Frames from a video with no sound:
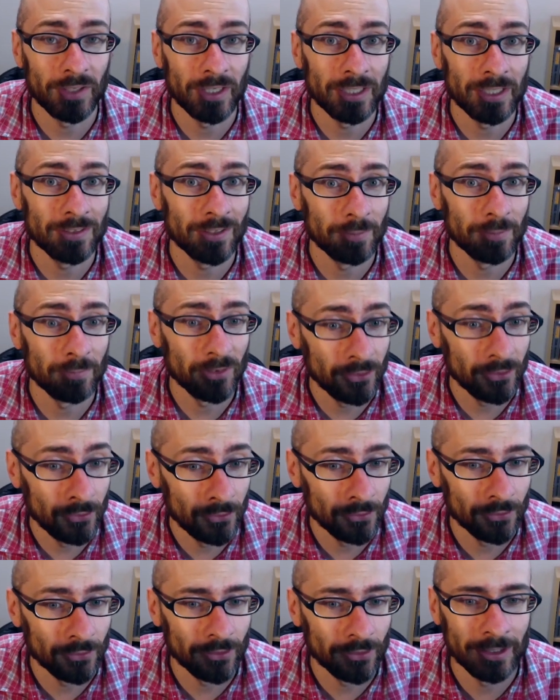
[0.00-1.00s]
this anytime
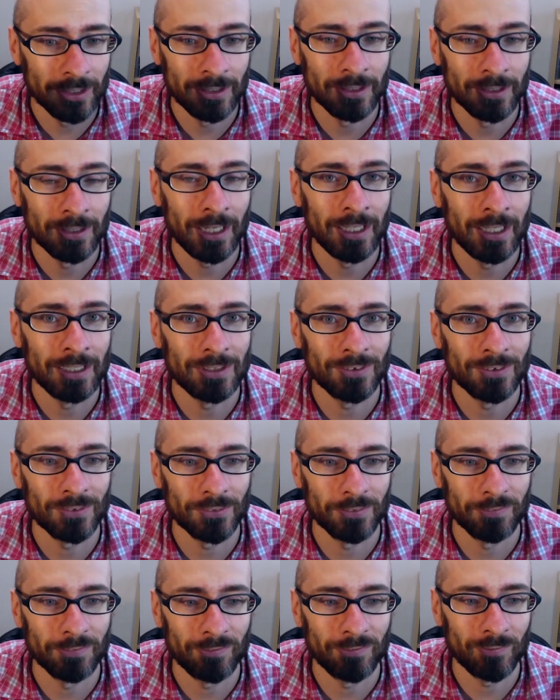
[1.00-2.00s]
soon, or
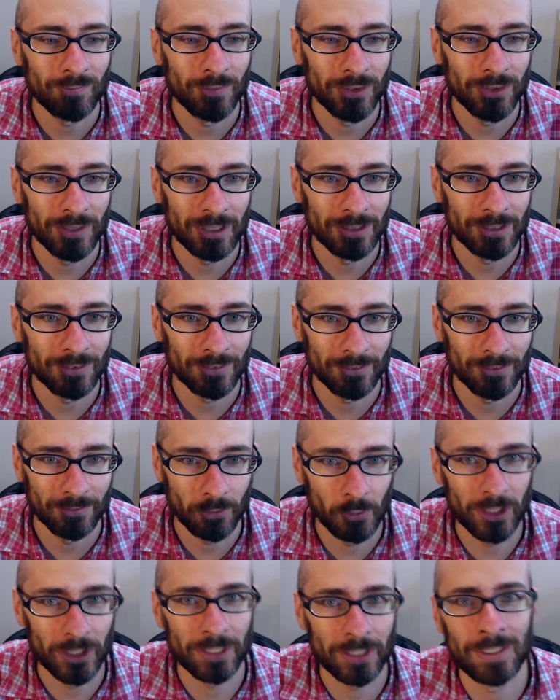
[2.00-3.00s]
with any sort
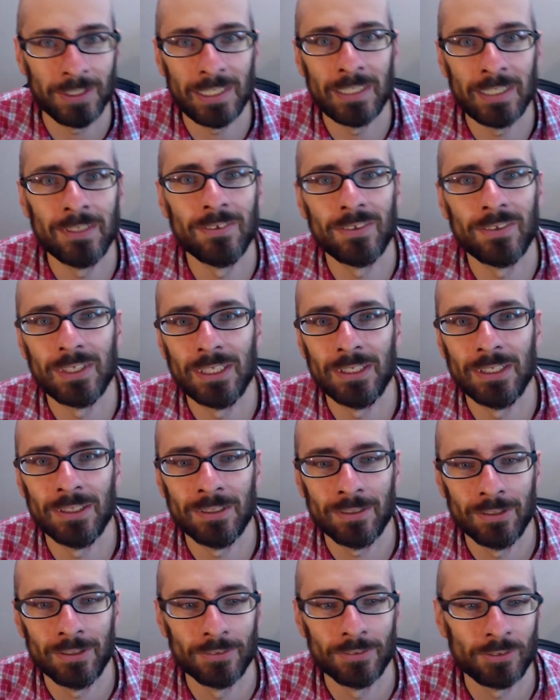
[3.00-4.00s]
of quick,
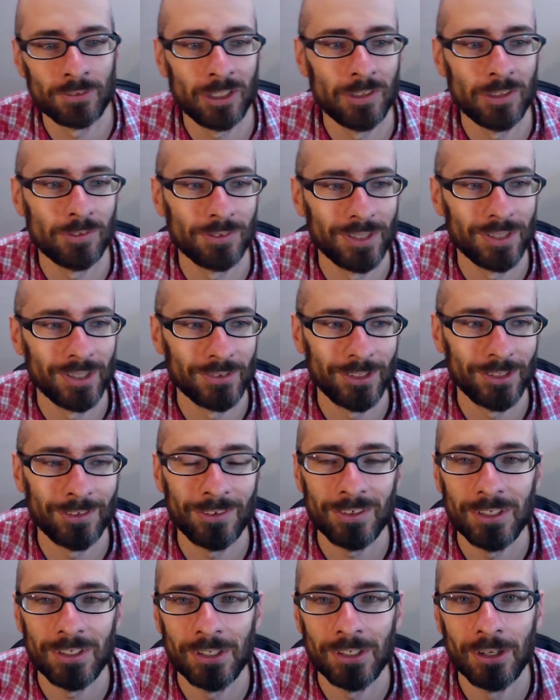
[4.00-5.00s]
easy, change around
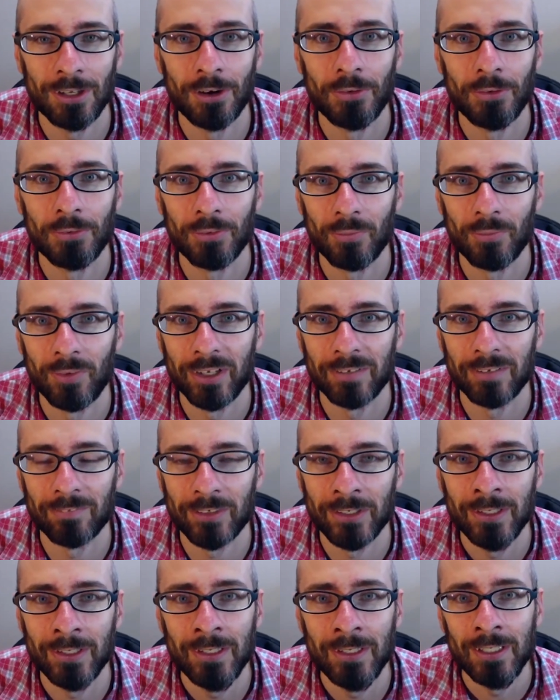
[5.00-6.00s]
in CEO or
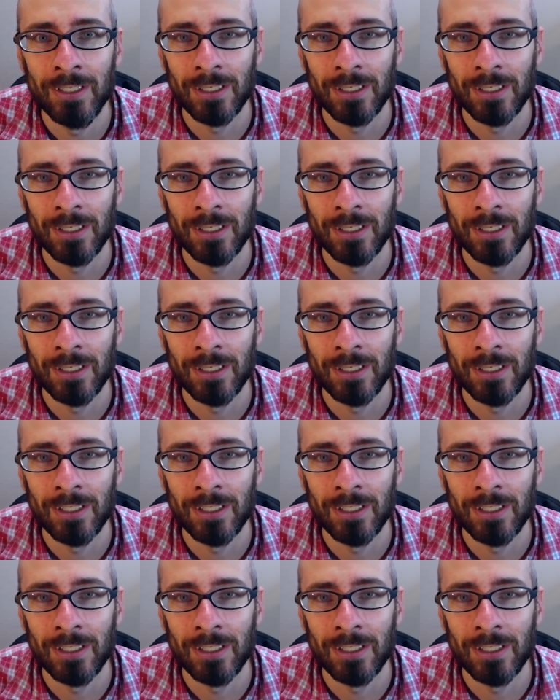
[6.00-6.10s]
whatever.